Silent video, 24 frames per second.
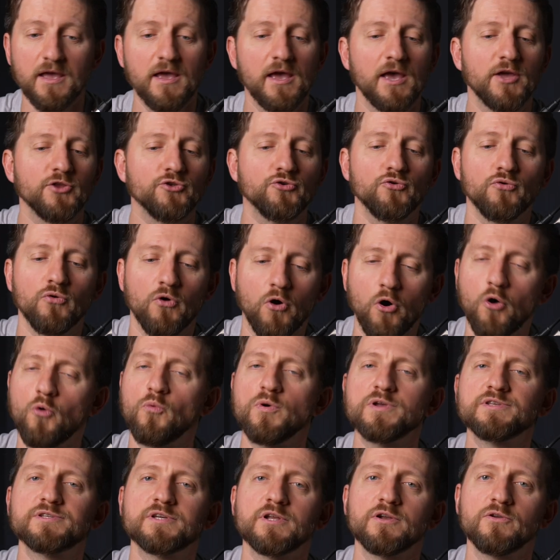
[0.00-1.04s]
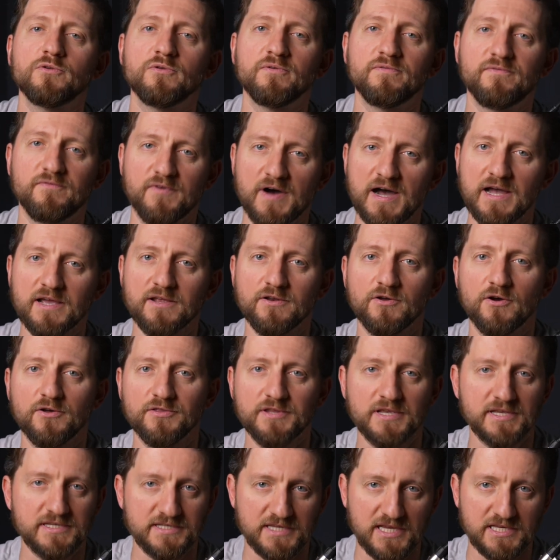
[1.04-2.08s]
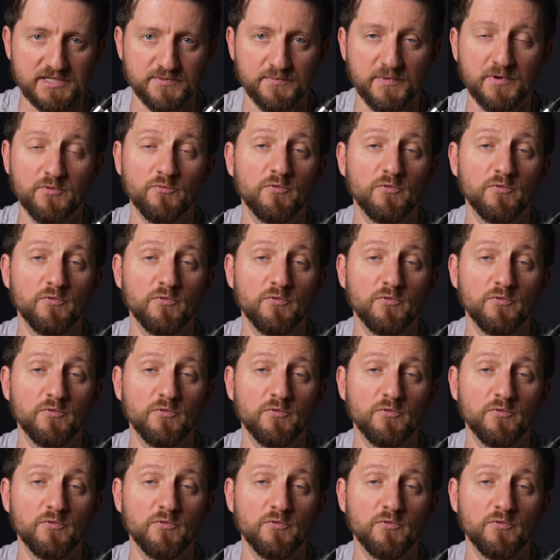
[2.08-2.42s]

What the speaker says: and you're always going to do fine on the assessment.